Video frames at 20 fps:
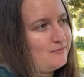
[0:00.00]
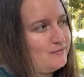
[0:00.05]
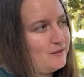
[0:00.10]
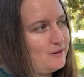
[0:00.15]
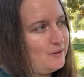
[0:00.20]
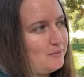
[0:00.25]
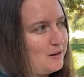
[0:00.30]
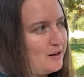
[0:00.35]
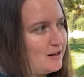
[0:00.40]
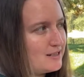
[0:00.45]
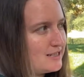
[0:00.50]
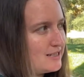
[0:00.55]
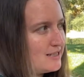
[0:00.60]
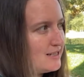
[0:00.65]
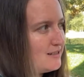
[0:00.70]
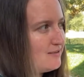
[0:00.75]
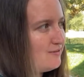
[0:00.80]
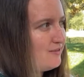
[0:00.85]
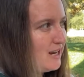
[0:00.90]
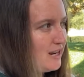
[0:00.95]
For the past
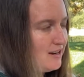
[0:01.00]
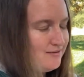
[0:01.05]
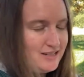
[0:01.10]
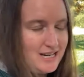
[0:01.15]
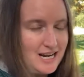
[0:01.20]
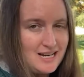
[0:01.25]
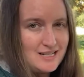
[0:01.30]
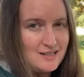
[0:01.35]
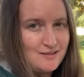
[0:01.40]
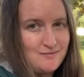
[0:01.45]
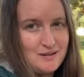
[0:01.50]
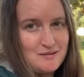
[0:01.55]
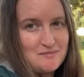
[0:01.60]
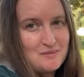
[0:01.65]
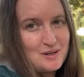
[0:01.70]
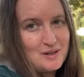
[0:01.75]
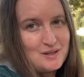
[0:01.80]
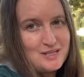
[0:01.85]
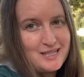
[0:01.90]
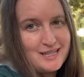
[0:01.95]
5 days I've been
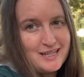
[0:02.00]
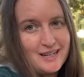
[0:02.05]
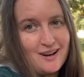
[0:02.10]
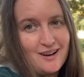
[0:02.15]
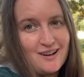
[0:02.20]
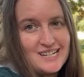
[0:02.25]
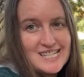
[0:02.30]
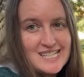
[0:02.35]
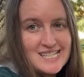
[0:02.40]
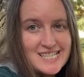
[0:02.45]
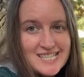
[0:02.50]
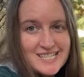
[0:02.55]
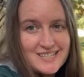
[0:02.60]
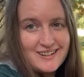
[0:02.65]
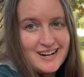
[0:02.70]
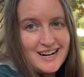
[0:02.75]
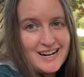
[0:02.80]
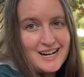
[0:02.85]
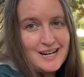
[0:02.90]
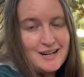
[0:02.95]
posting on
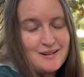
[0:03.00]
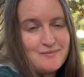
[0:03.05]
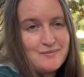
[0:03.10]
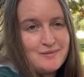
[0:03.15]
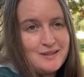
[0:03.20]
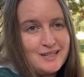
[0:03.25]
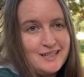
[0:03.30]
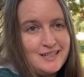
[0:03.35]
Instagram